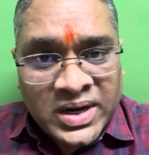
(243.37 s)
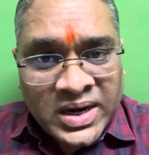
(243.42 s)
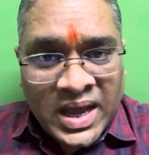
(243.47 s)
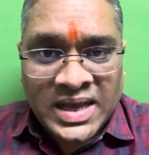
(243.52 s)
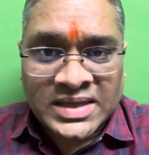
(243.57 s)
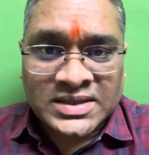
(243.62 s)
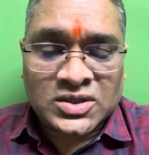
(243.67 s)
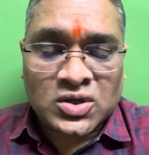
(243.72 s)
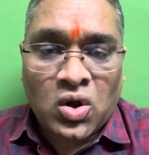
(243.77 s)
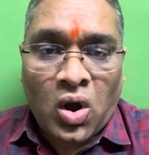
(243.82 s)

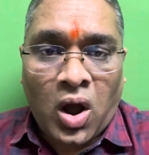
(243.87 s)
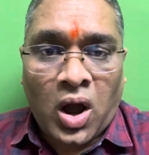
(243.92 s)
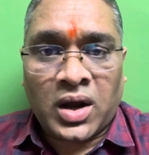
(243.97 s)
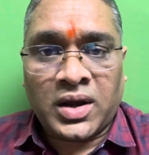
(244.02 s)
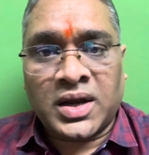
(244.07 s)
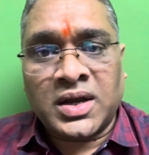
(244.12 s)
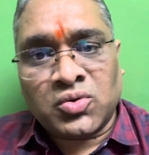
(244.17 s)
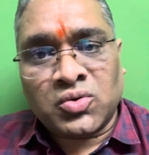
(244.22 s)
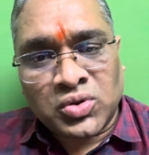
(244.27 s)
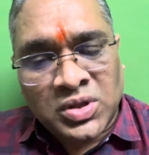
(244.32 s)
has gone
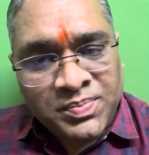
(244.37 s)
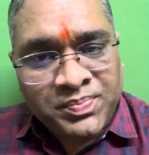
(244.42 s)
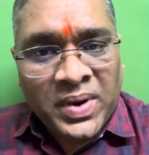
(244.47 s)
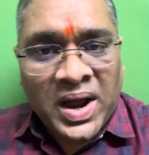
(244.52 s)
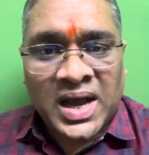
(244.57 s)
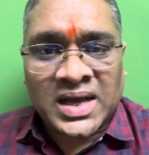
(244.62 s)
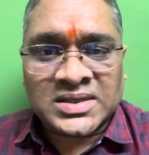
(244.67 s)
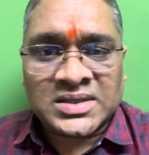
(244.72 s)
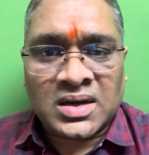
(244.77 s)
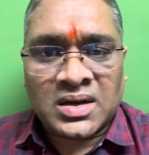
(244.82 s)
into the
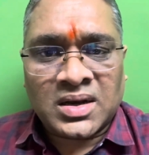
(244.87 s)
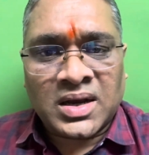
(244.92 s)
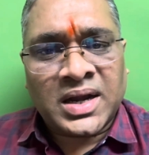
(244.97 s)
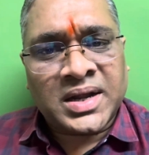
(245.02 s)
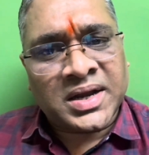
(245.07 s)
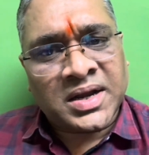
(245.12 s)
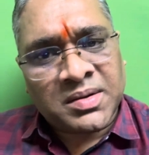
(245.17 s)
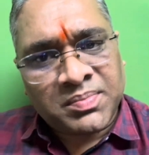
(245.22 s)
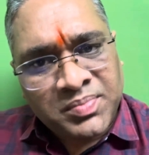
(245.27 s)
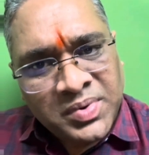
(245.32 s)
past, let
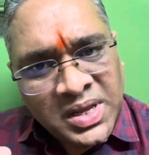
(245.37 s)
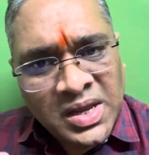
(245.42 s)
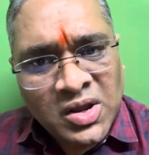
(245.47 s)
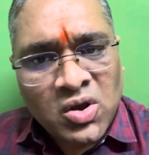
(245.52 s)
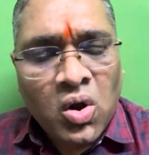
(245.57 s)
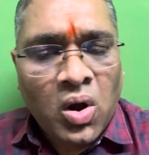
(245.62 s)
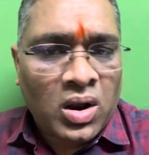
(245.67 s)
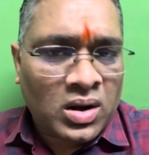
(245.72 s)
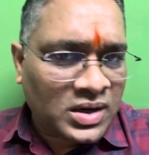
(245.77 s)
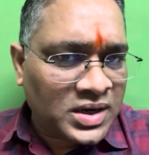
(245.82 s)
it be
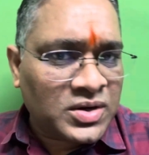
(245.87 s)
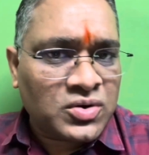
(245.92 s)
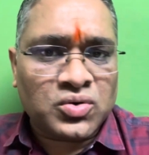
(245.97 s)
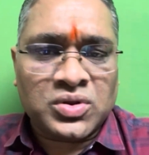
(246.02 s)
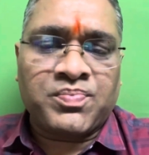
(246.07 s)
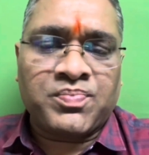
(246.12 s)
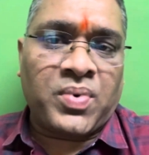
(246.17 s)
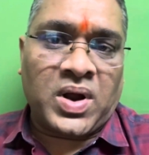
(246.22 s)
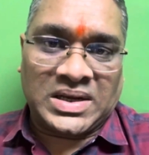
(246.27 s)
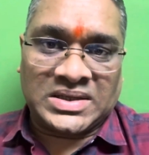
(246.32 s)
gone into
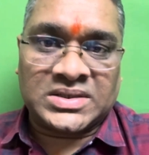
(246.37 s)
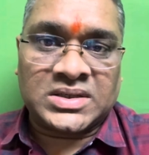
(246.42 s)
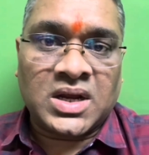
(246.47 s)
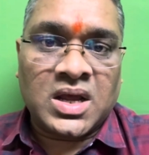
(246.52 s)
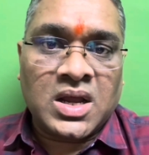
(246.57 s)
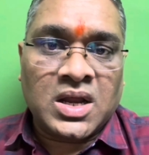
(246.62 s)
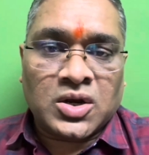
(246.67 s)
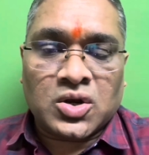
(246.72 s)
the past.